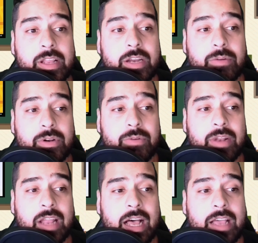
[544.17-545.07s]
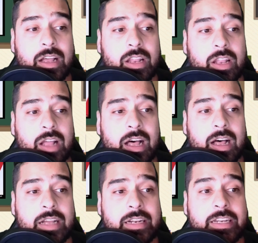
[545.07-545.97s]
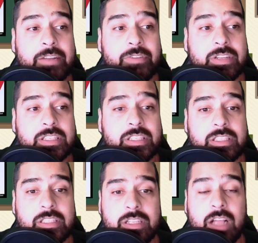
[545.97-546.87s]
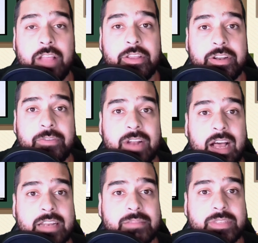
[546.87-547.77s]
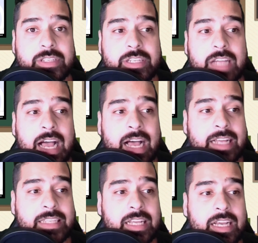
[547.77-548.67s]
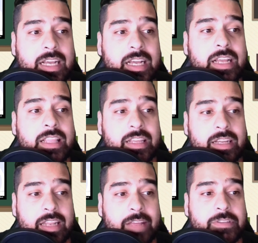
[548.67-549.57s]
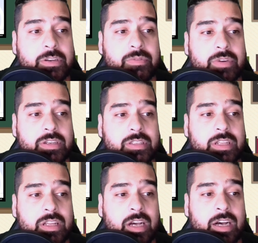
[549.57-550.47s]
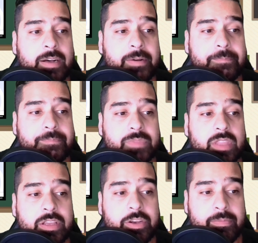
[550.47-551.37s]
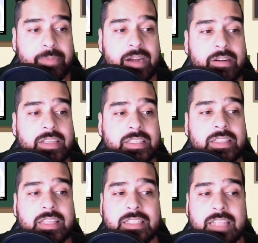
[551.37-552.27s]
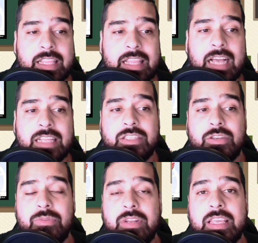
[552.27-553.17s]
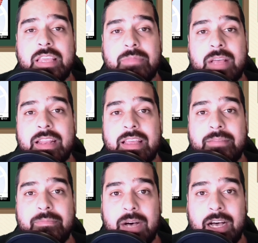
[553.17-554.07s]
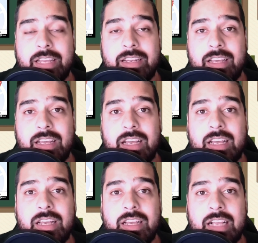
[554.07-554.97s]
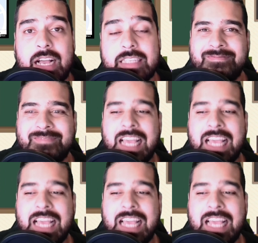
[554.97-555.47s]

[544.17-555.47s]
going to want to rely a lot on other different items, such as the leftovers, your berries and things like that. So really keep that in mind. Guys,